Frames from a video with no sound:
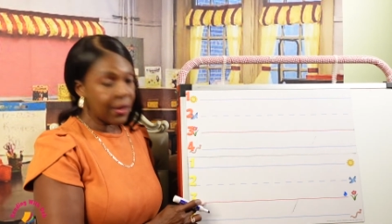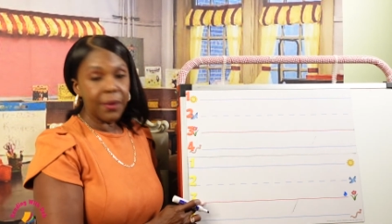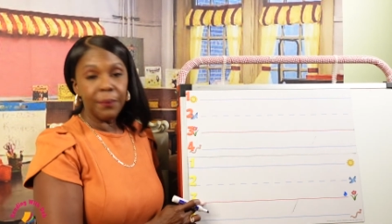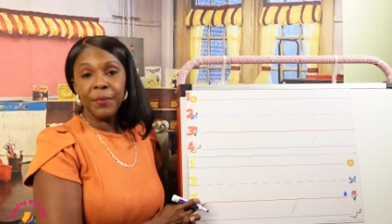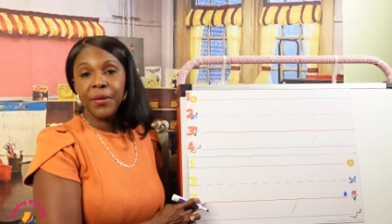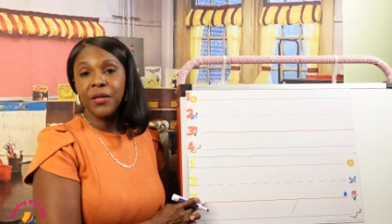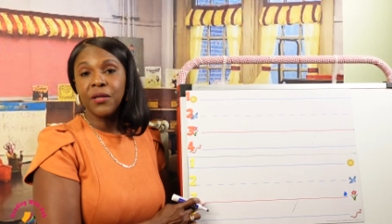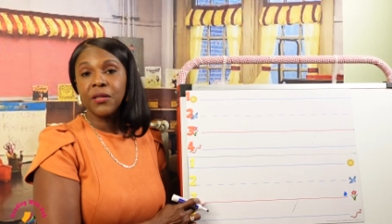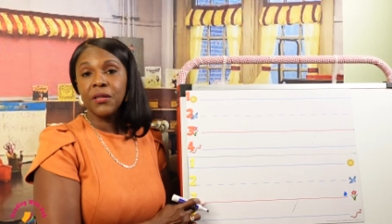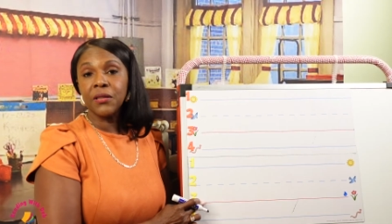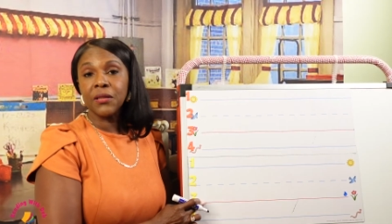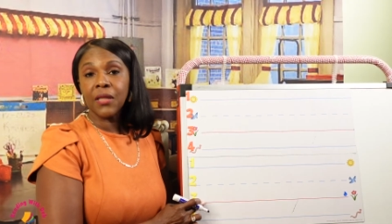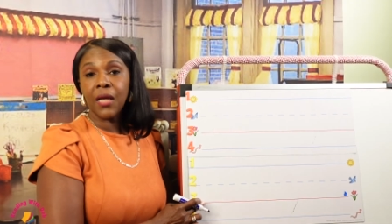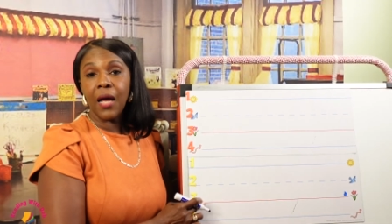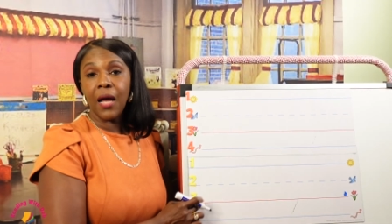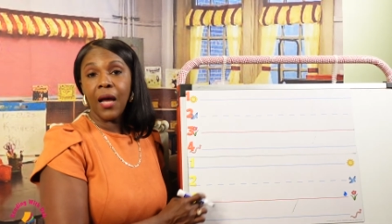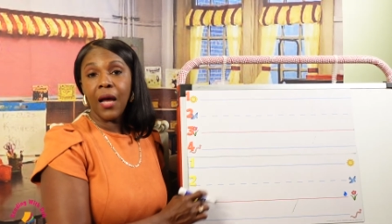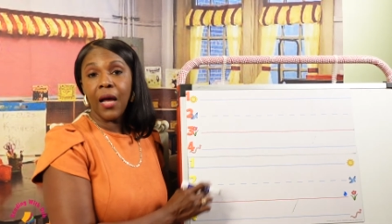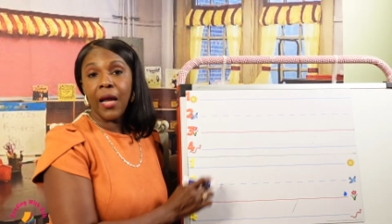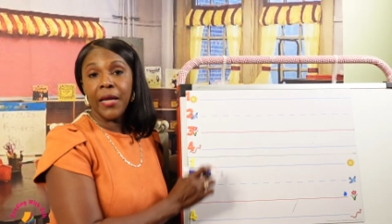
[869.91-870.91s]
because
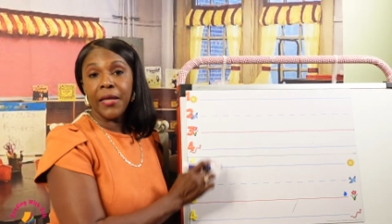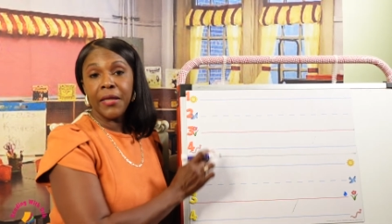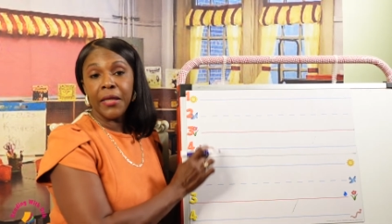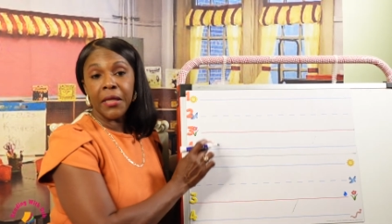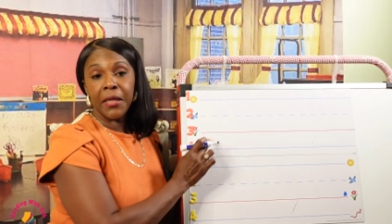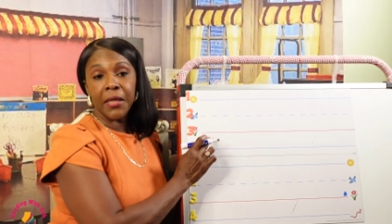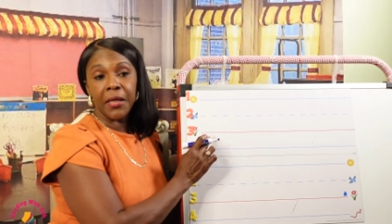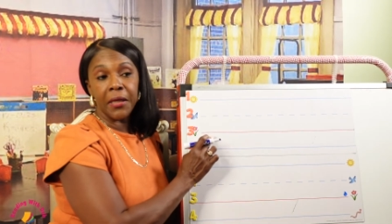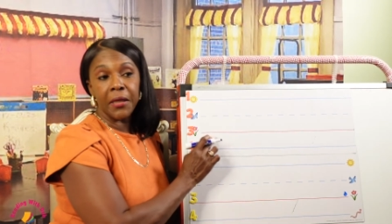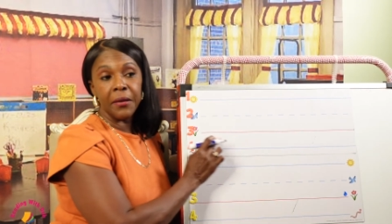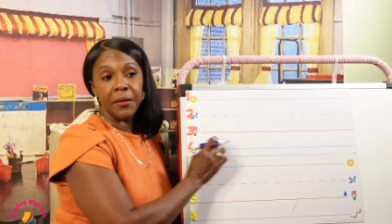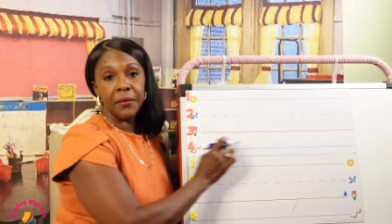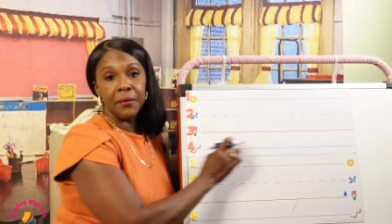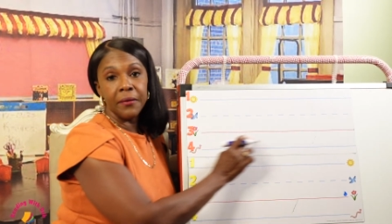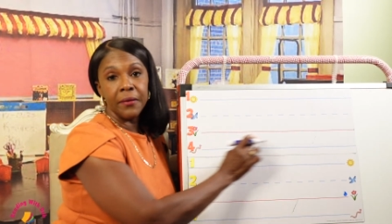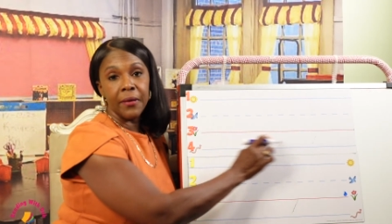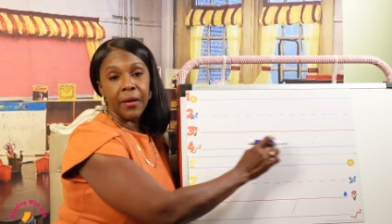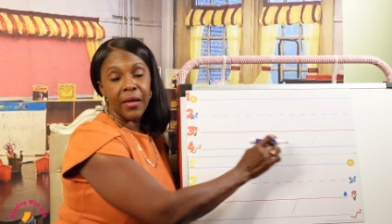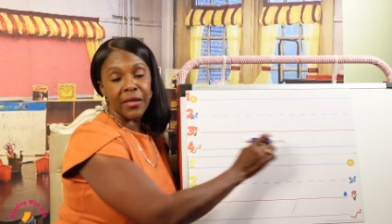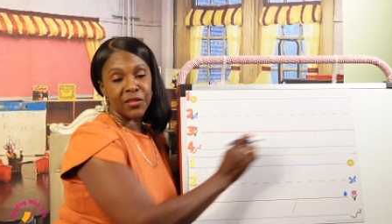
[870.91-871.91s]
I need
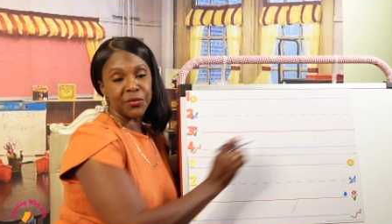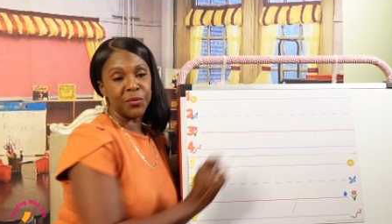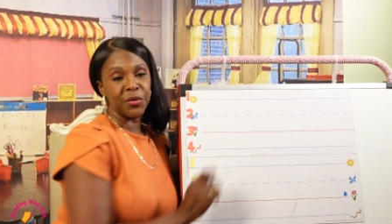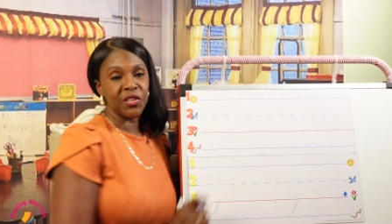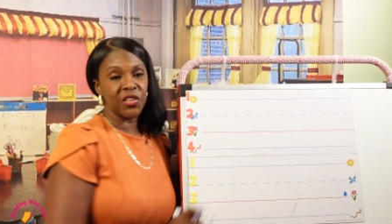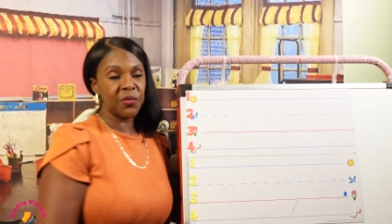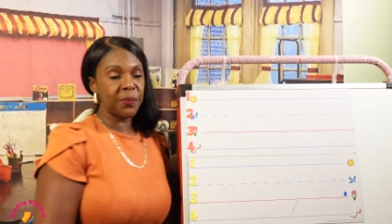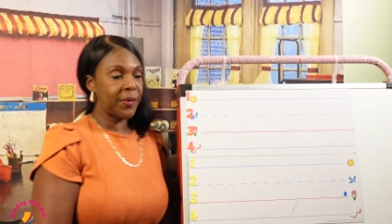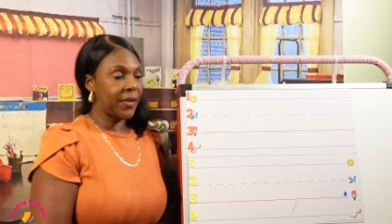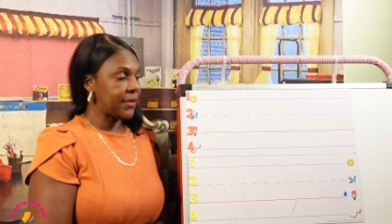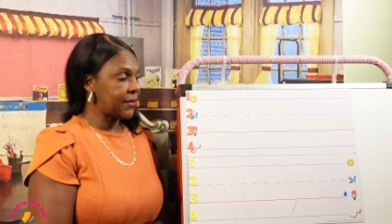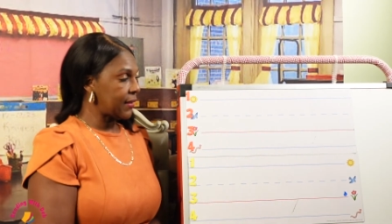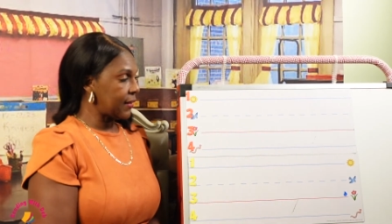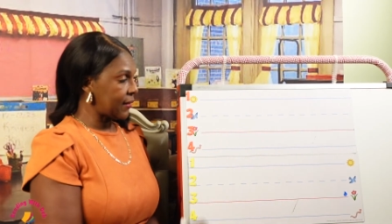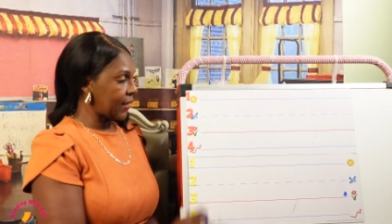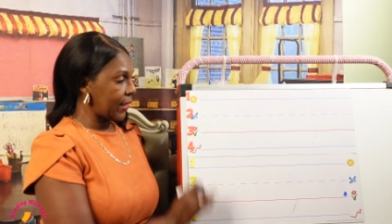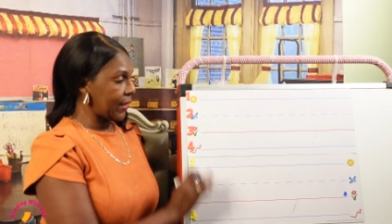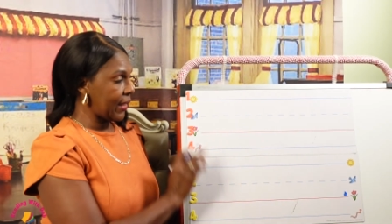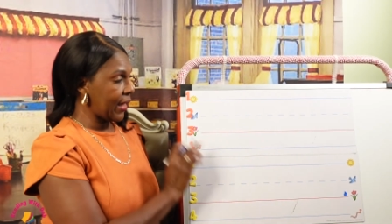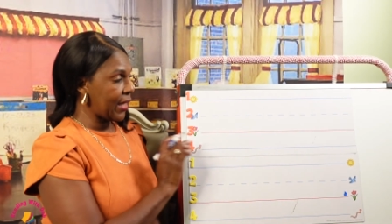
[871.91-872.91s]
as much space as
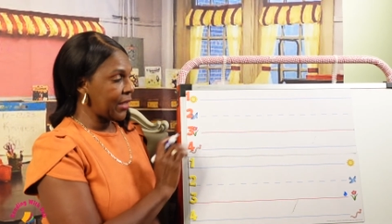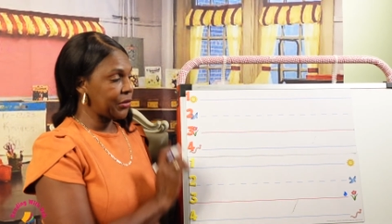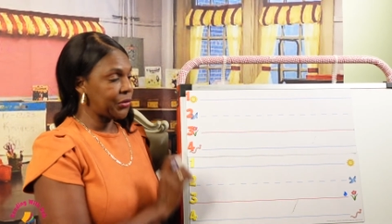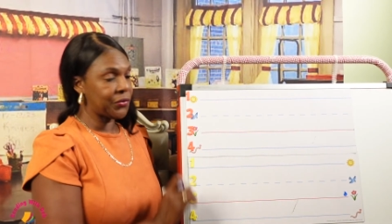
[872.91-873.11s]
I can